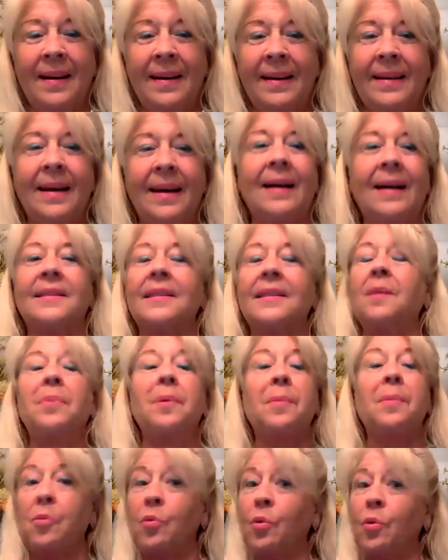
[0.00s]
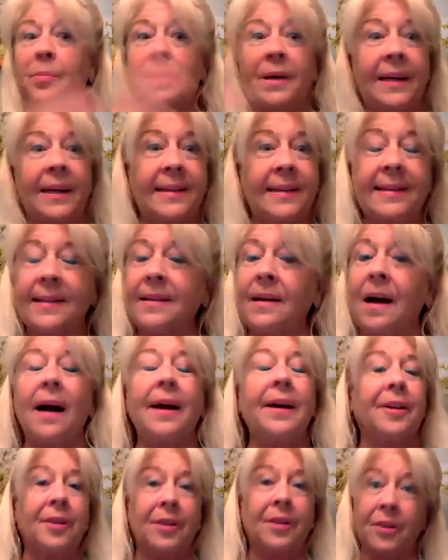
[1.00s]
yeah, some people will be in
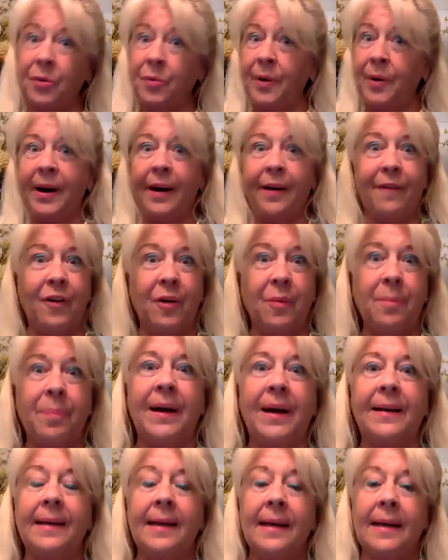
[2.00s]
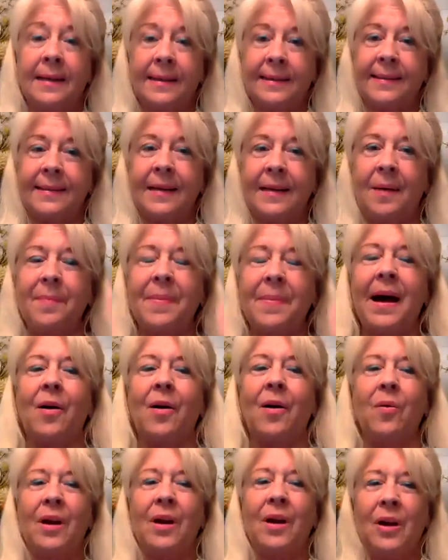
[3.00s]
denial or whatever, but
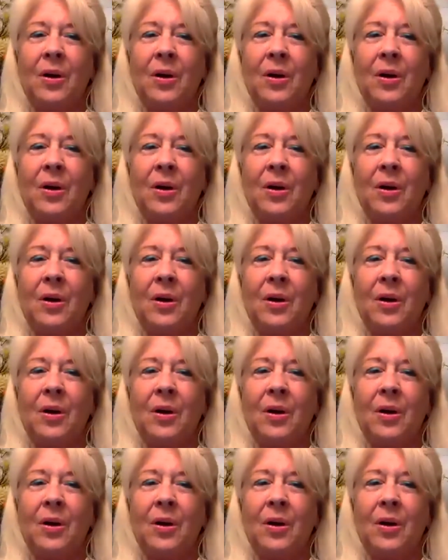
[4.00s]
somehow